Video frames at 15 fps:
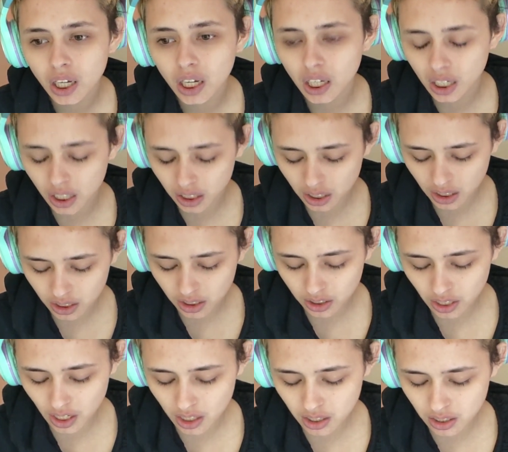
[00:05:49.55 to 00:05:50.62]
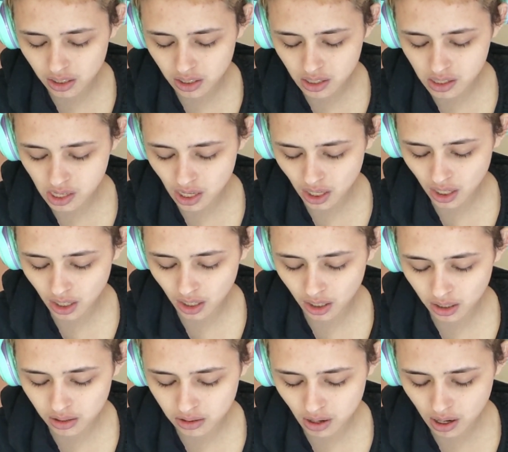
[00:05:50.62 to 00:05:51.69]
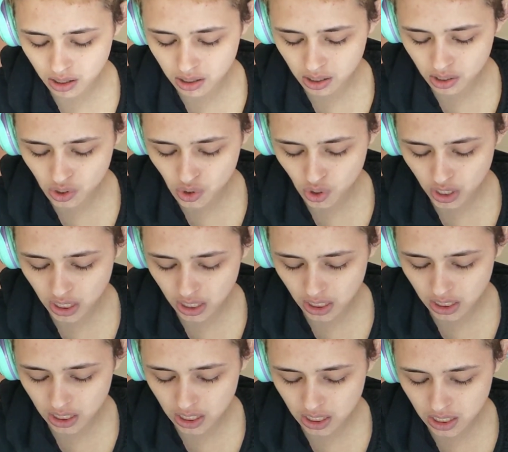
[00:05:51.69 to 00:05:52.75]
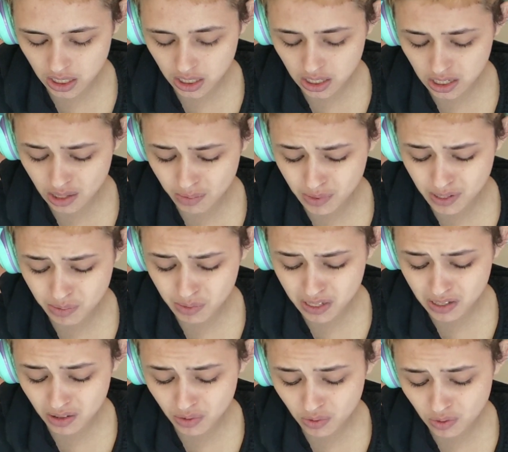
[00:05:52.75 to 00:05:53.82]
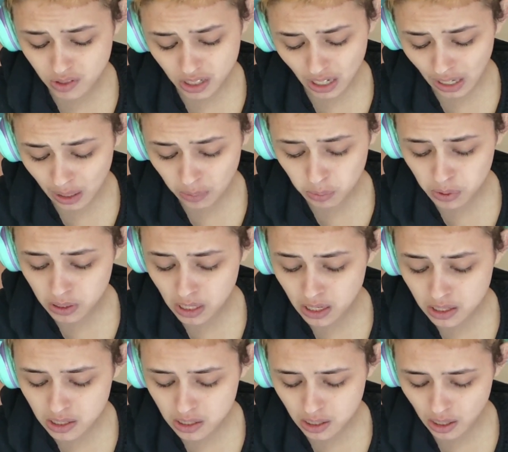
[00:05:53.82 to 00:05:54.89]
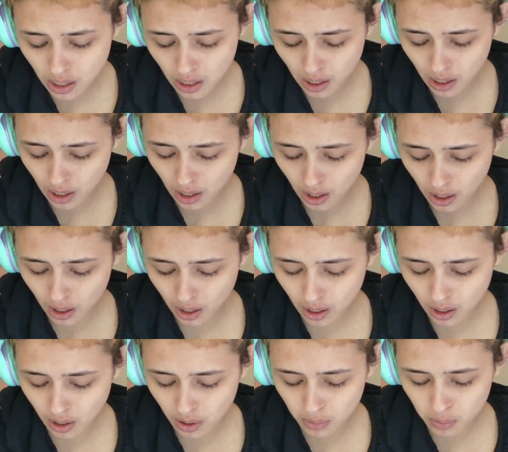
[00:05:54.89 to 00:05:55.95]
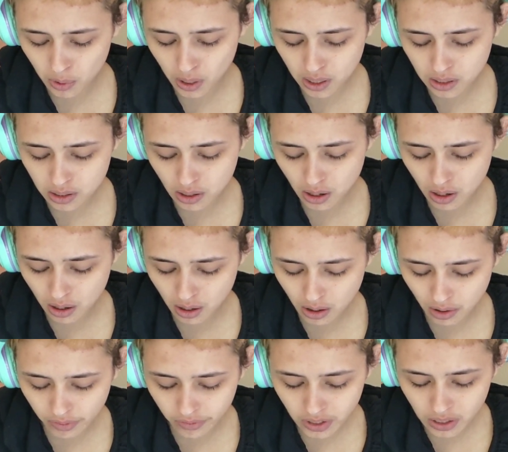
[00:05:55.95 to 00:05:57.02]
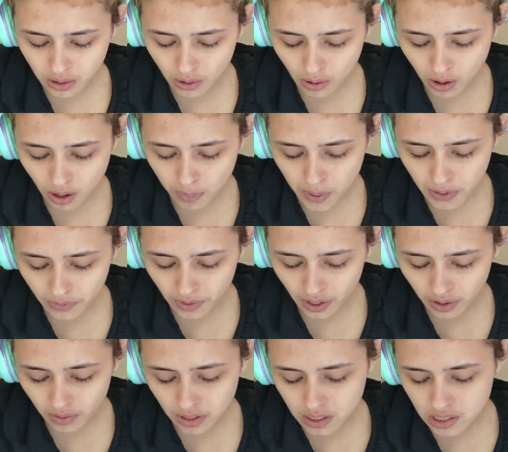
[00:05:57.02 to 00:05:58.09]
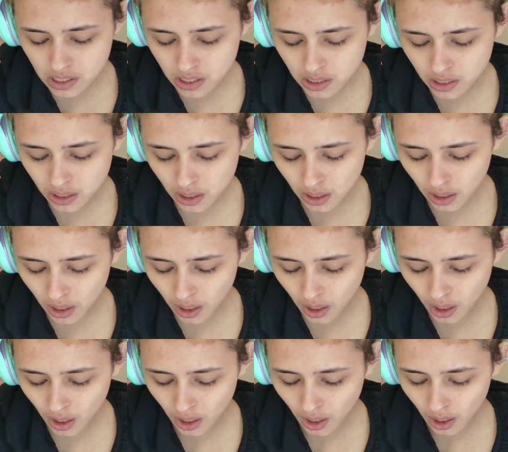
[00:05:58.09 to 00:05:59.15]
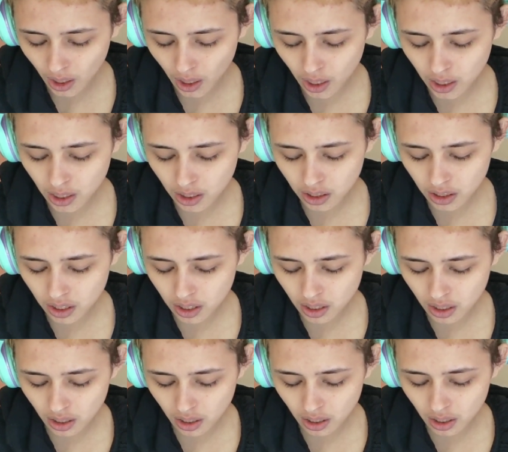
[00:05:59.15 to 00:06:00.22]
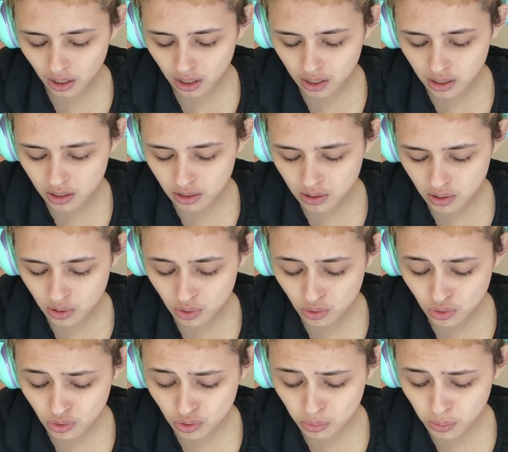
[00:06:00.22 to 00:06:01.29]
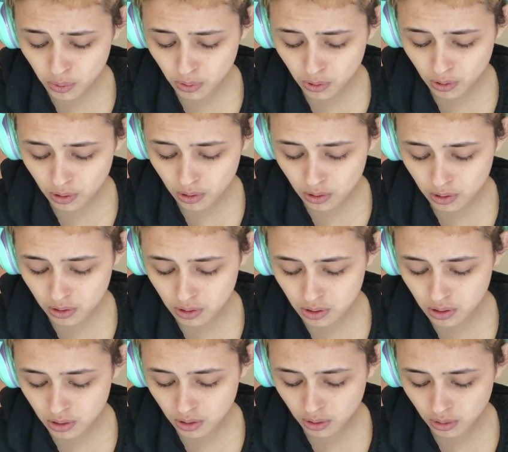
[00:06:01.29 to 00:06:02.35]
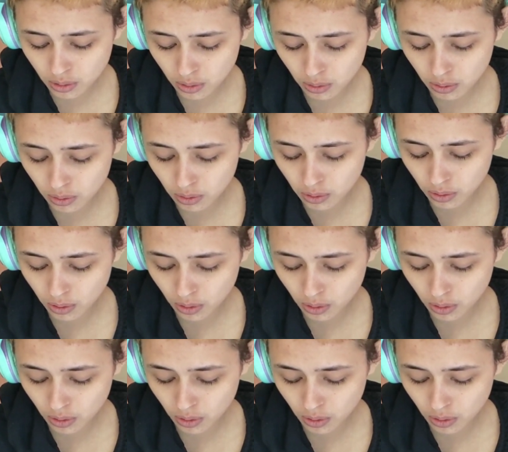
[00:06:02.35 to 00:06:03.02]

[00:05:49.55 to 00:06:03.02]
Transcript: and I think that that is a toxic trait that some submissives can possess. I saw a video about that recently, and I think it is super good to